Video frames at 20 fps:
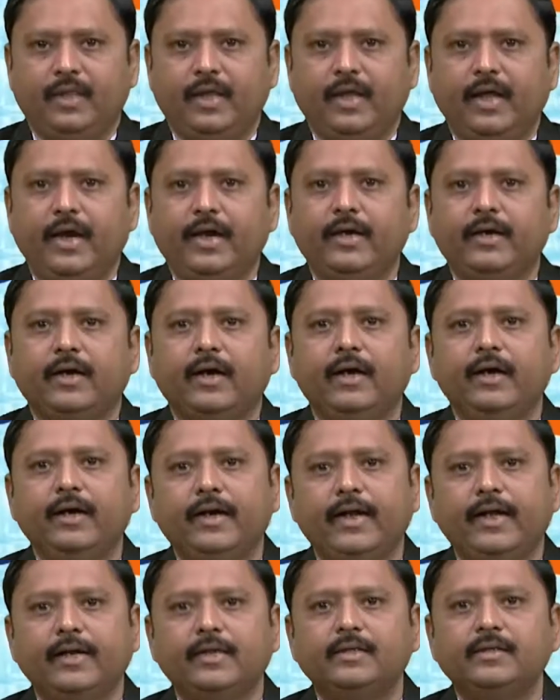It
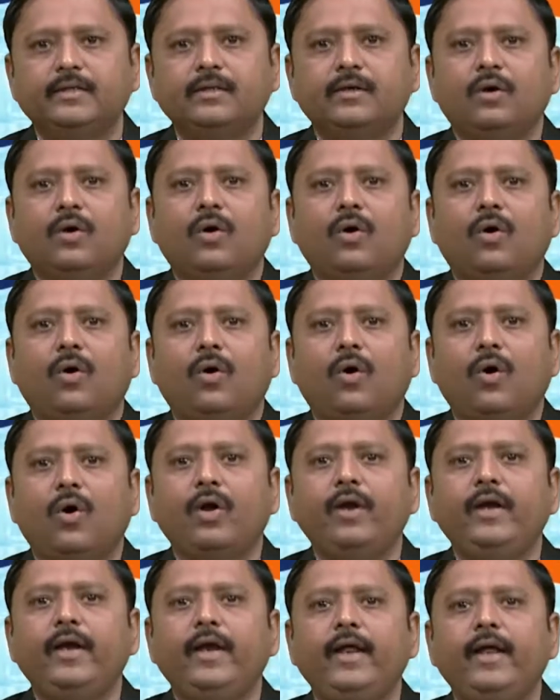contains
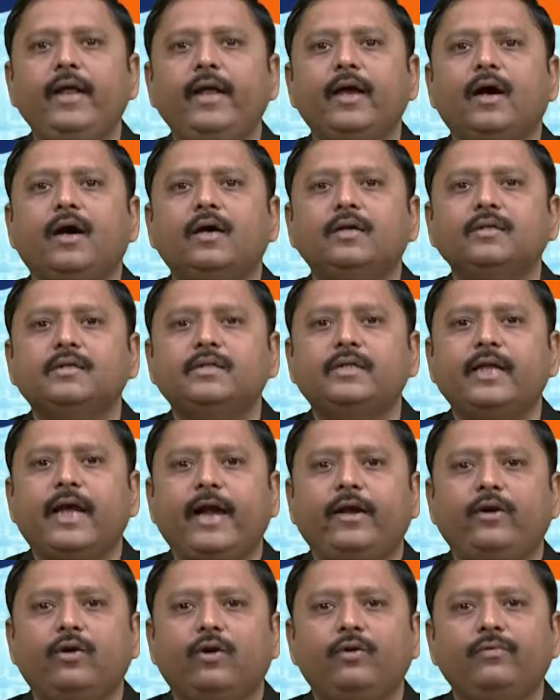only a
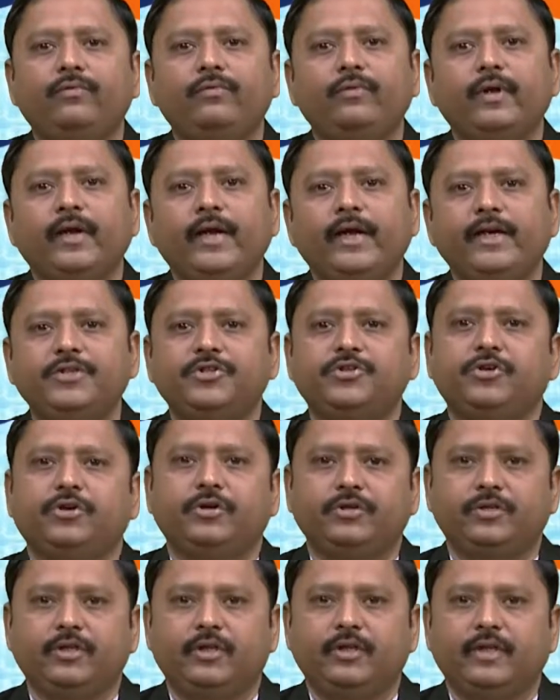set of
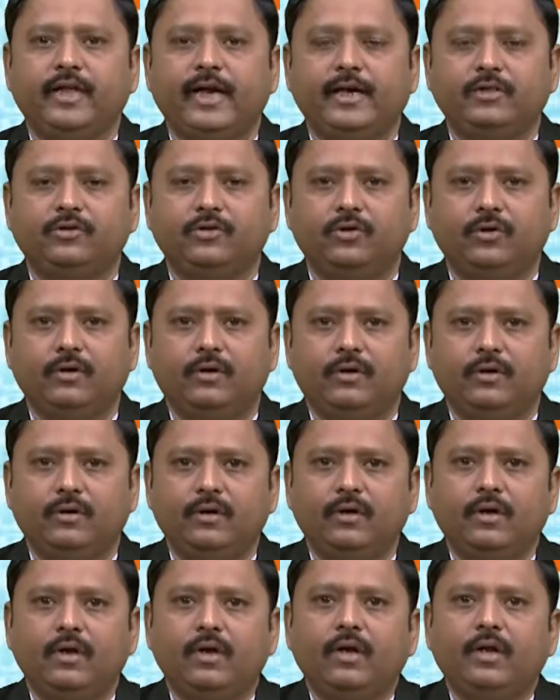instruction that is all.
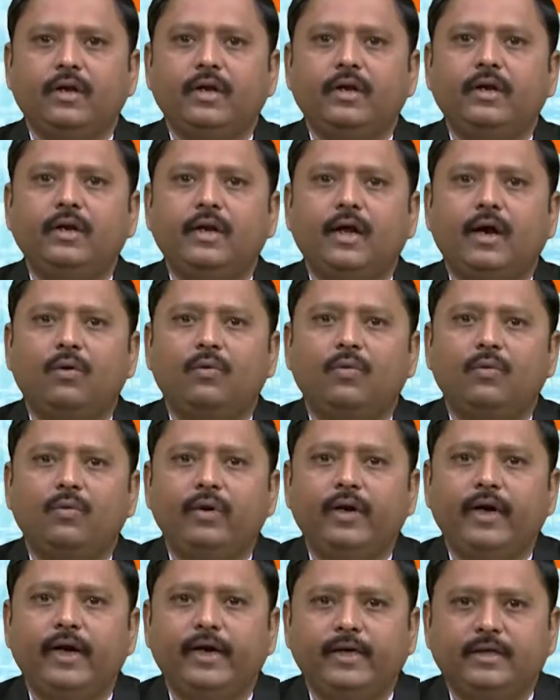Now,
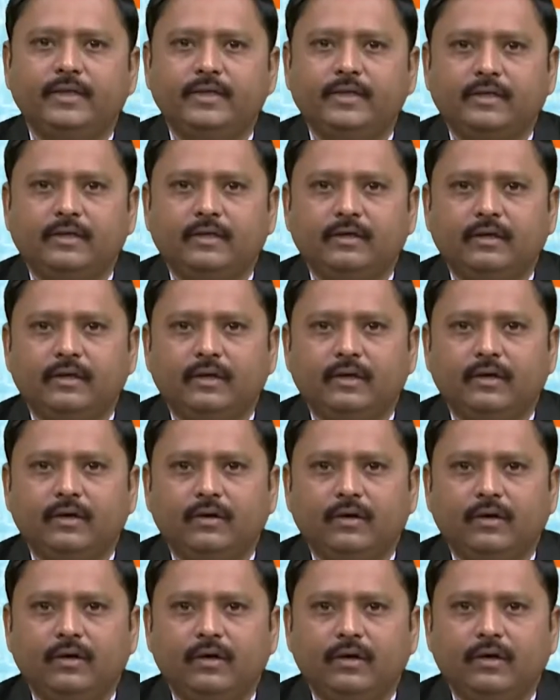let us
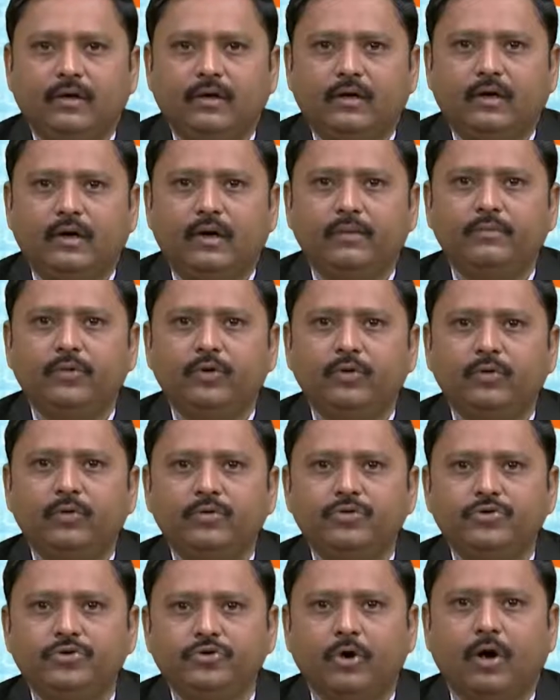come to
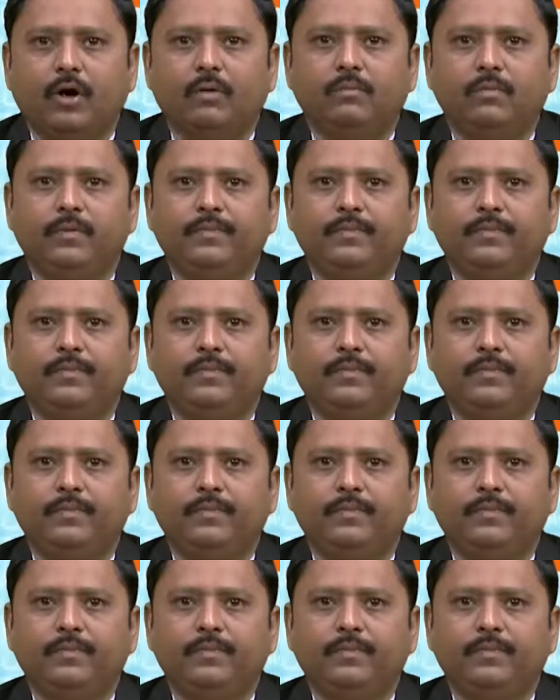job.